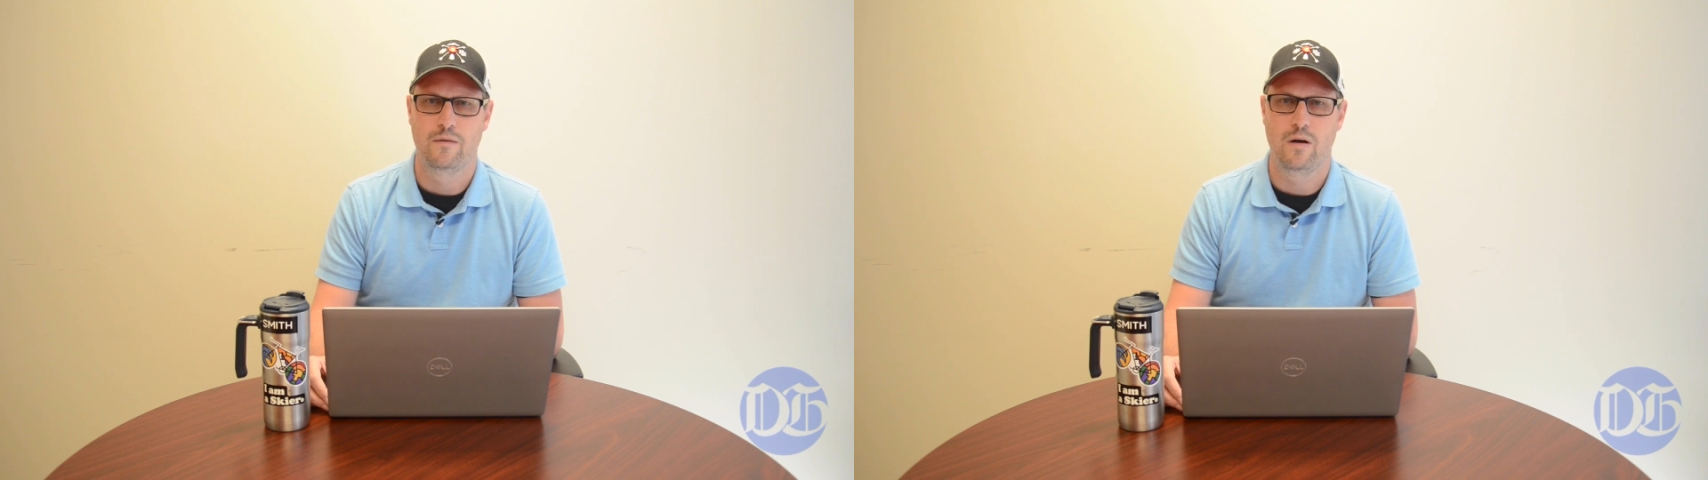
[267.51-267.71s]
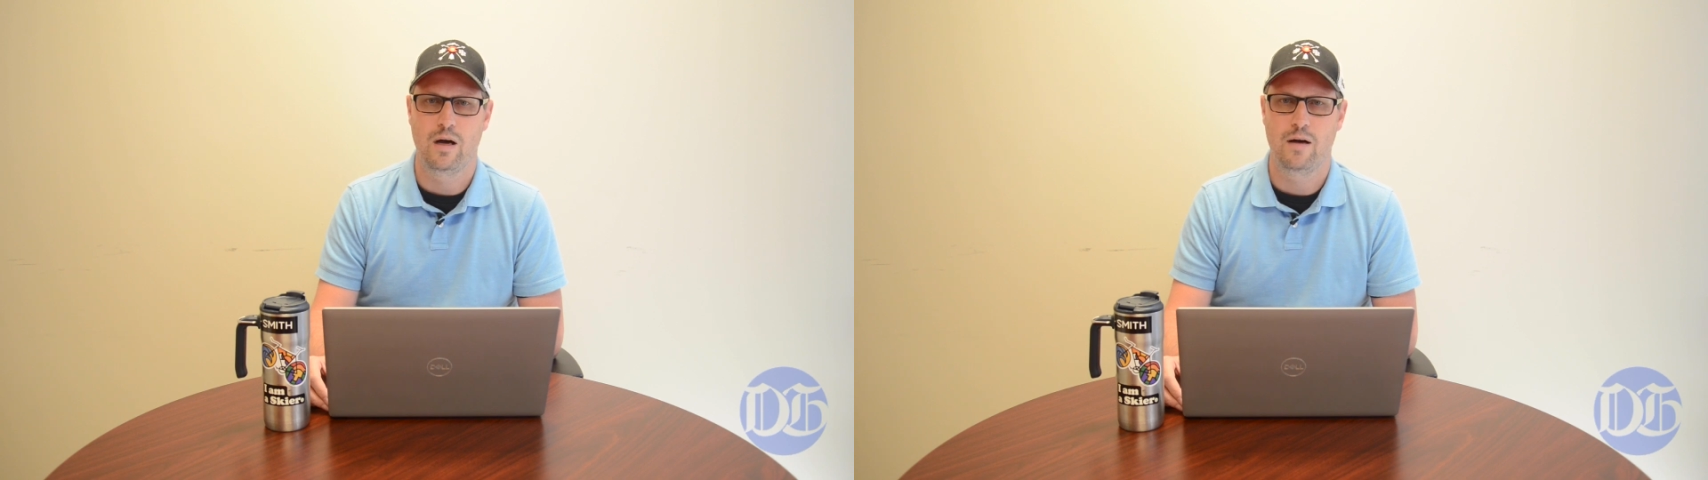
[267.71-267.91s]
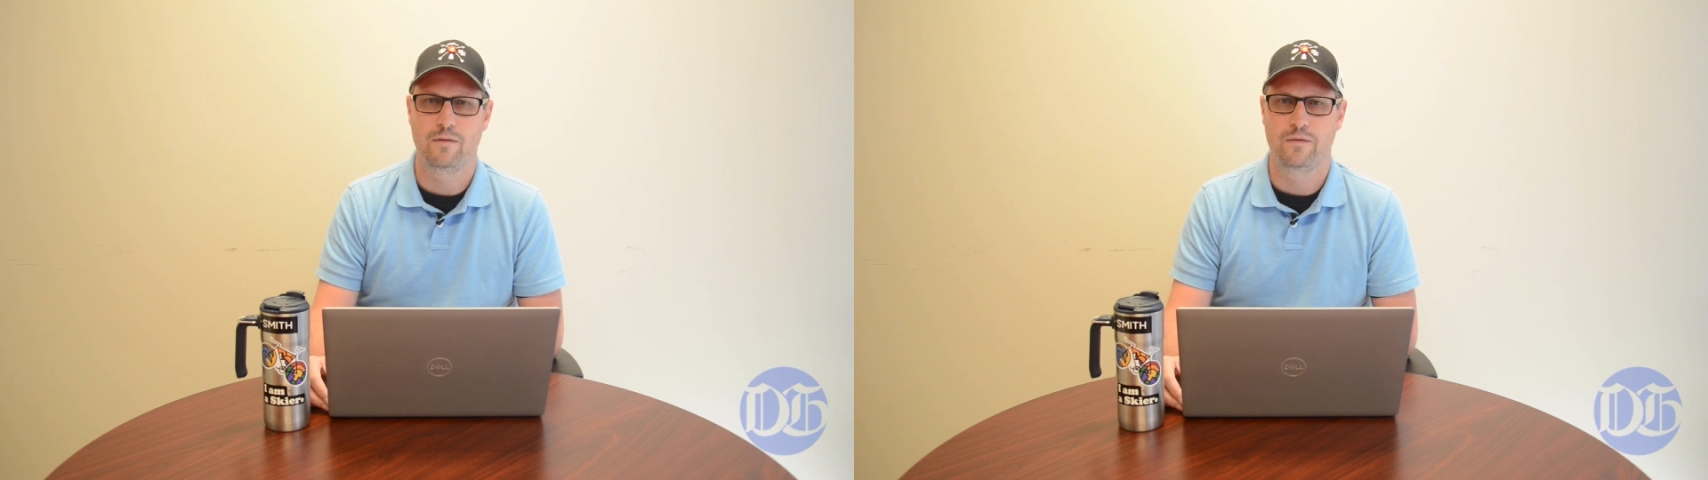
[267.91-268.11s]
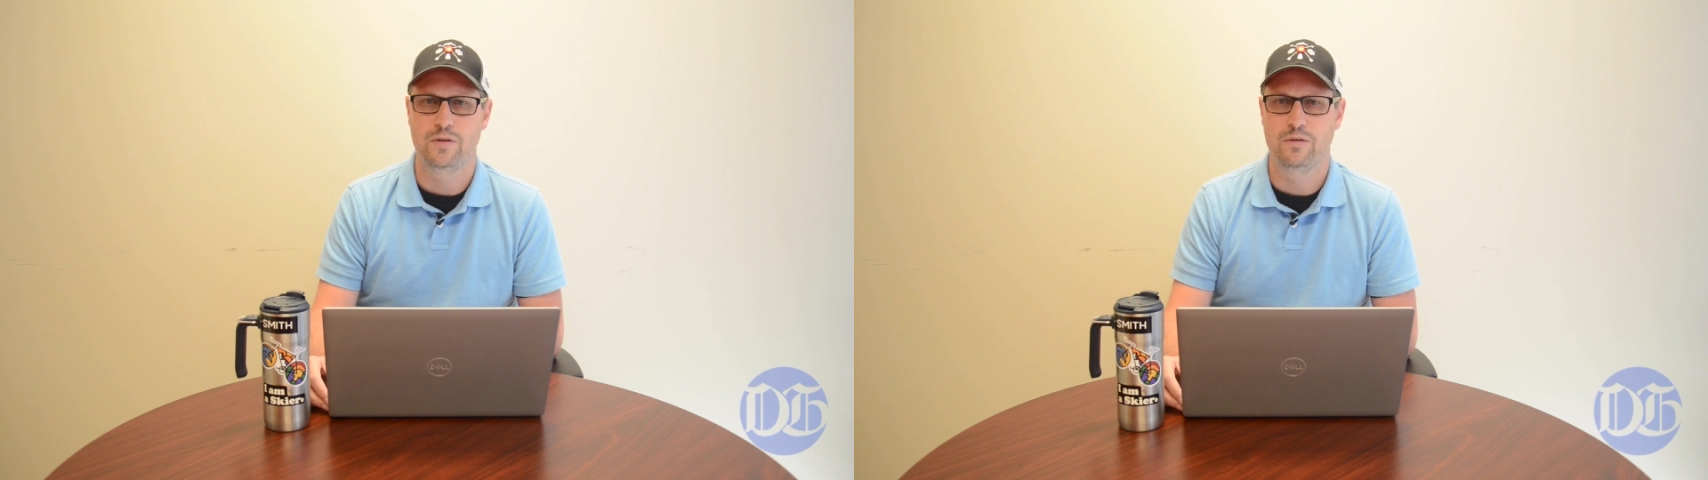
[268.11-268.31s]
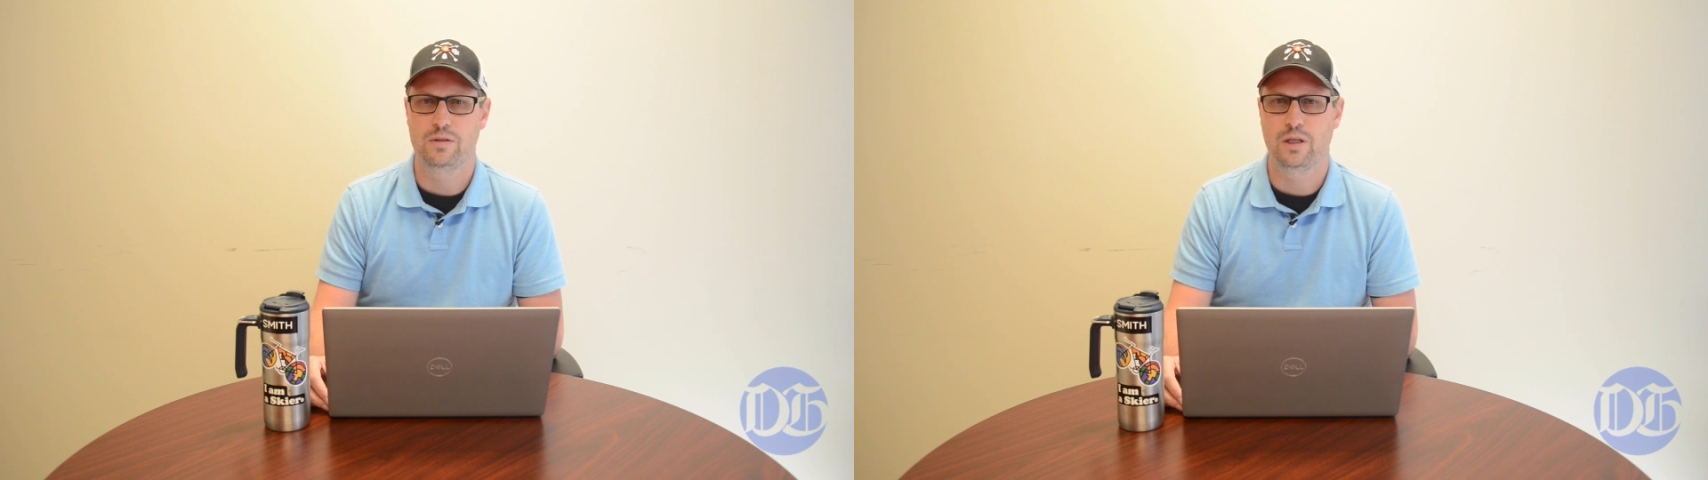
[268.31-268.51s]
of a
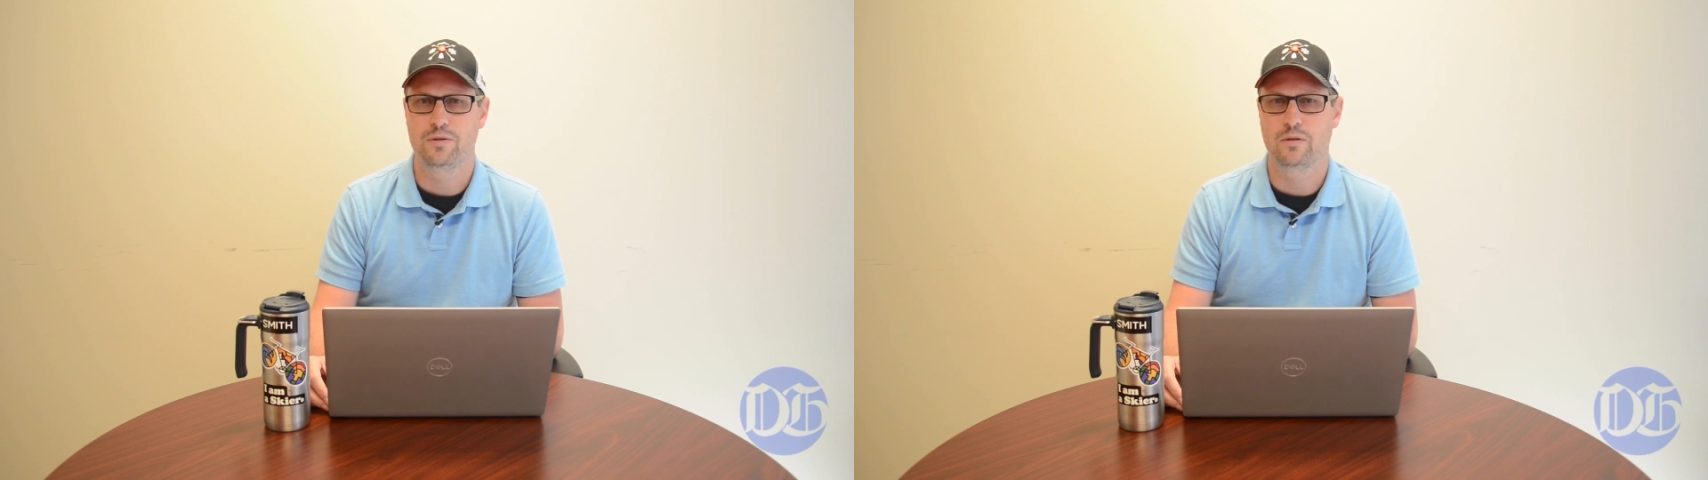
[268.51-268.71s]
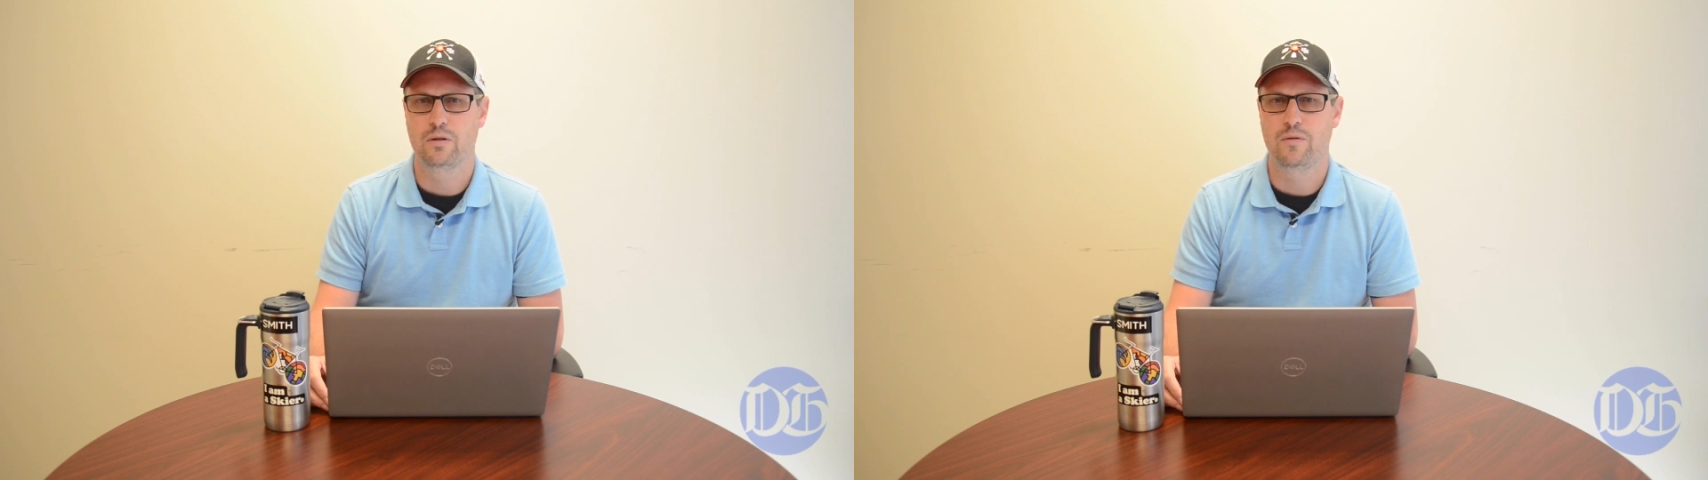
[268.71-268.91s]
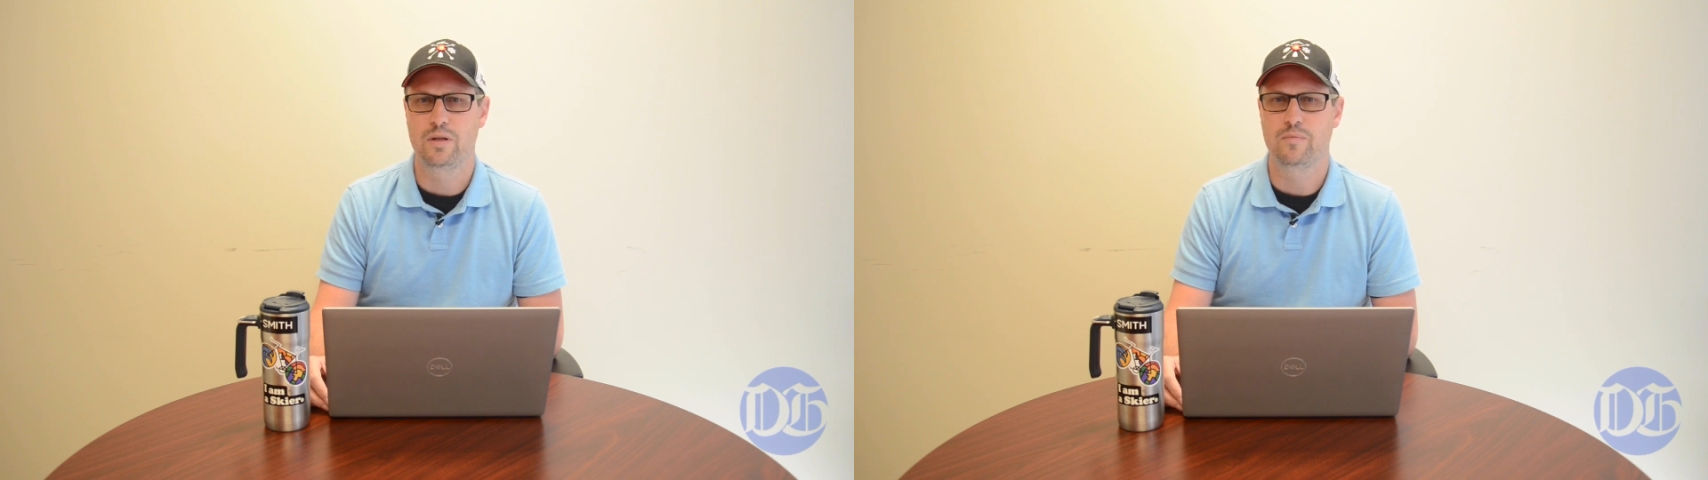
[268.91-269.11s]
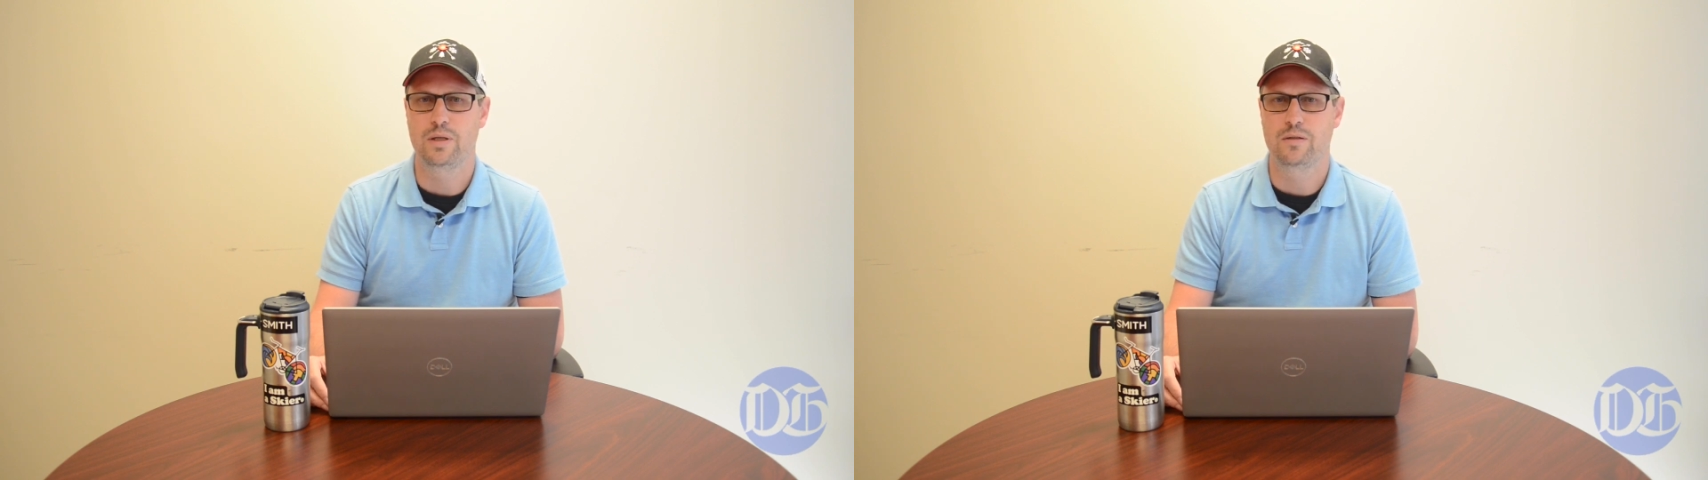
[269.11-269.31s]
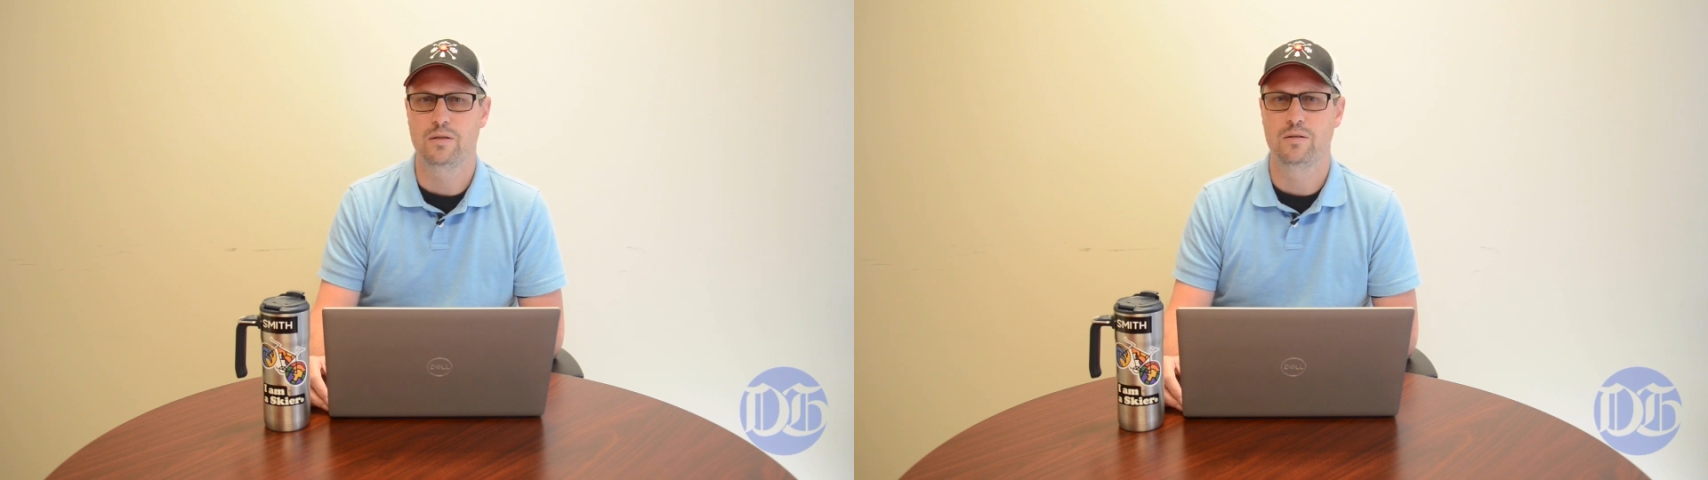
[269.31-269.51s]
few essential clothing
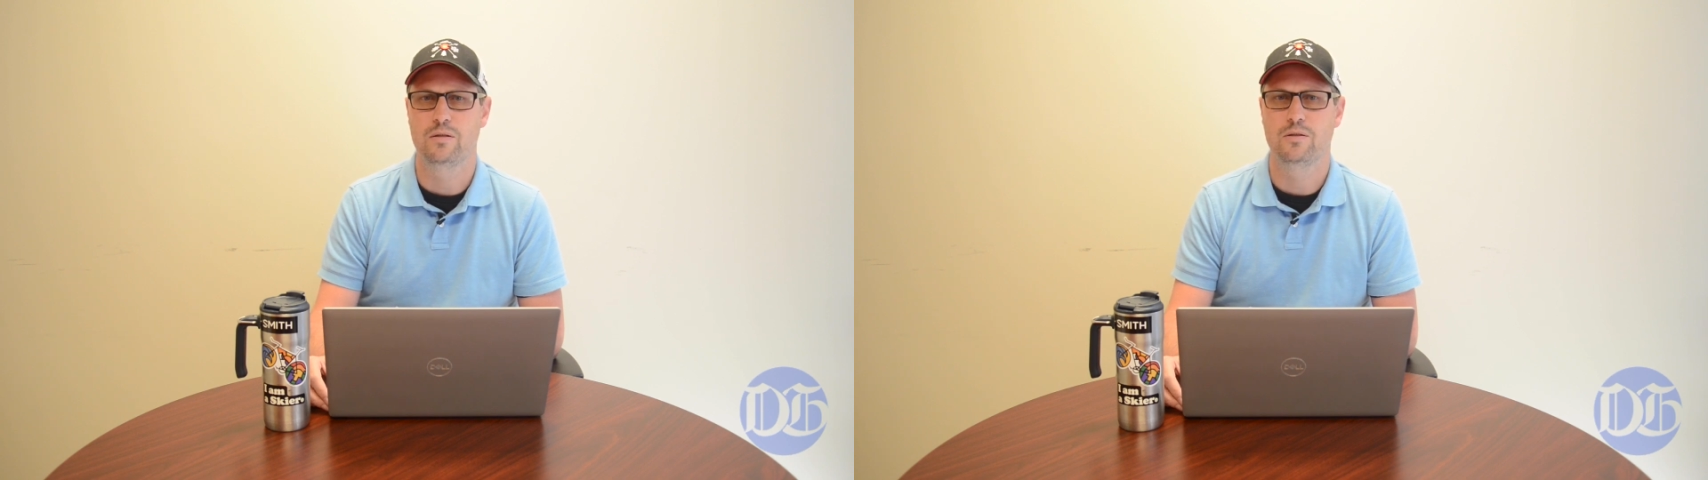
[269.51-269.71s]
pieces